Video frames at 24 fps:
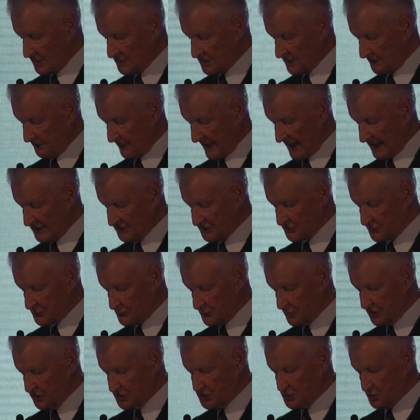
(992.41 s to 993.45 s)
Japan's
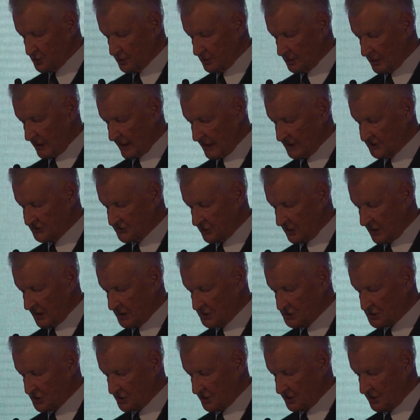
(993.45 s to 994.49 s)
regional
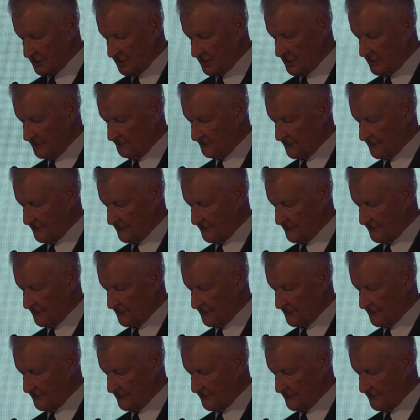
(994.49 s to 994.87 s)
isolation